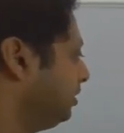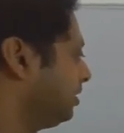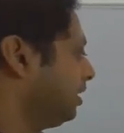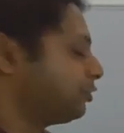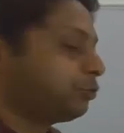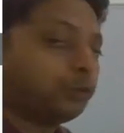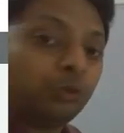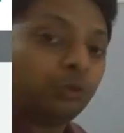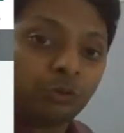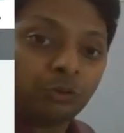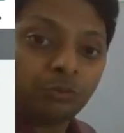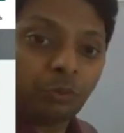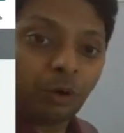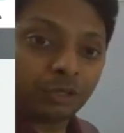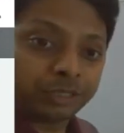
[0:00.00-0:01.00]
has two
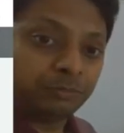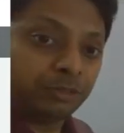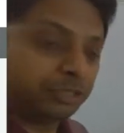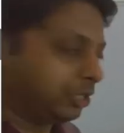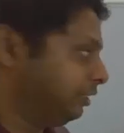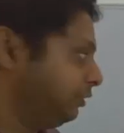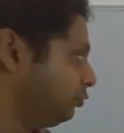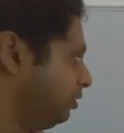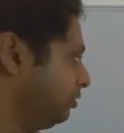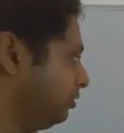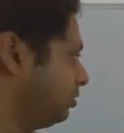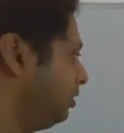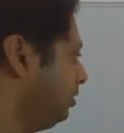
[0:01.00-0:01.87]
possible solutions.